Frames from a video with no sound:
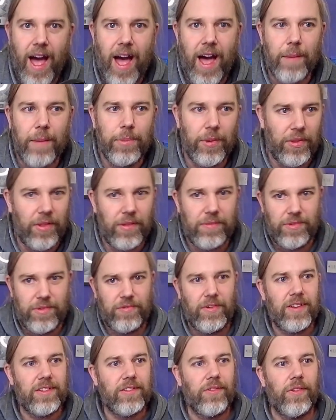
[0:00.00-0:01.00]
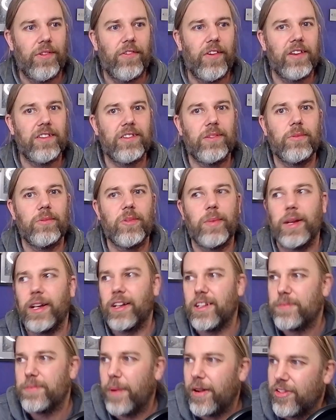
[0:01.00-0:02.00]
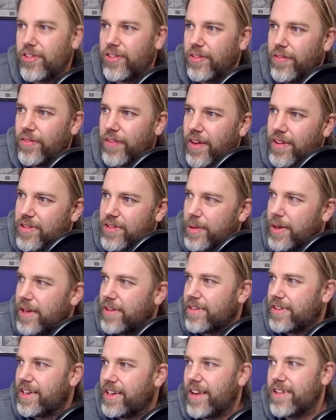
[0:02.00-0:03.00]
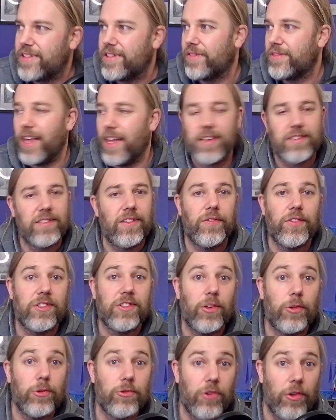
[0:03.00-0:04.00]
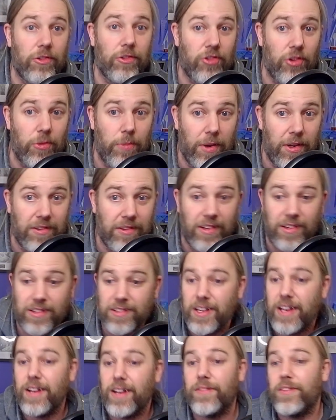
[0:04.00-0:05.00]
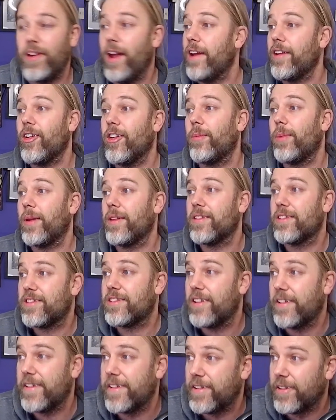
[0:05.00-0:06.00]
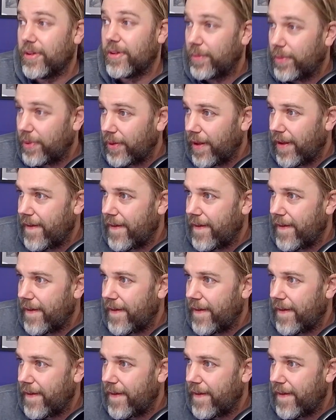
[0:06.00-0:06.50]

but the rest of the phase seems to be an expansion of that. So it is a case of testing for stone troll stupidity, seeing if night goblins turn up,